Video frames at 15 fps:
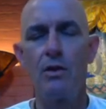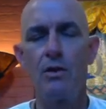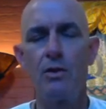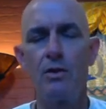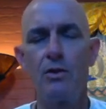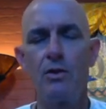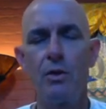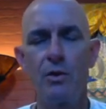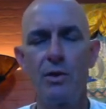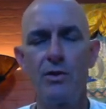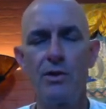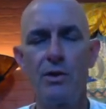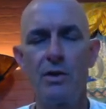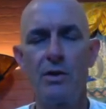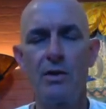Nor is it
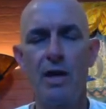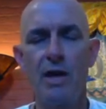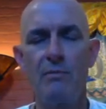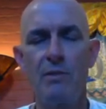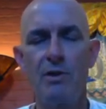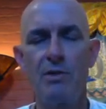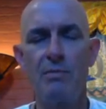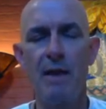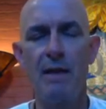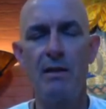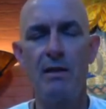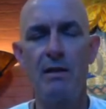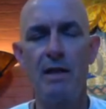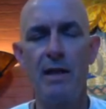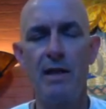the time to
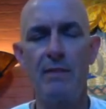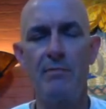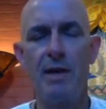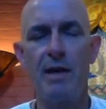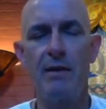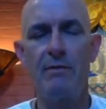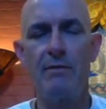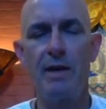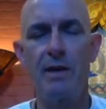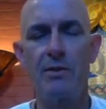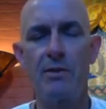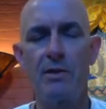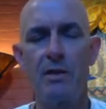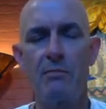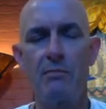speculate about events
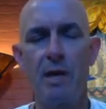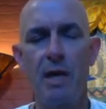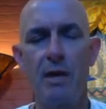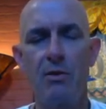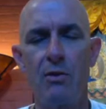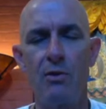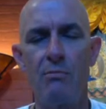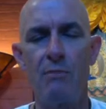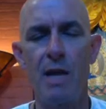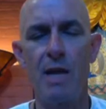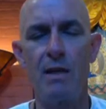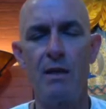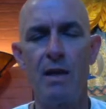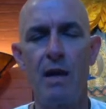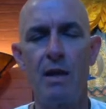that may or may
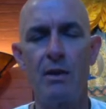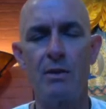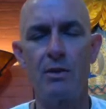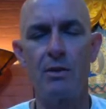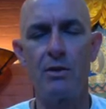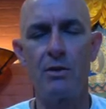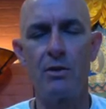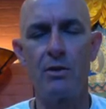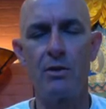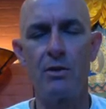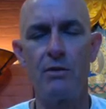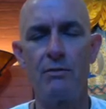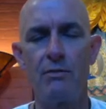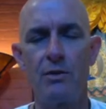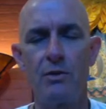not occur in the
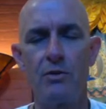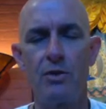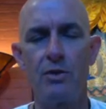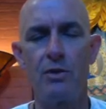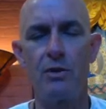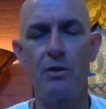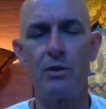future.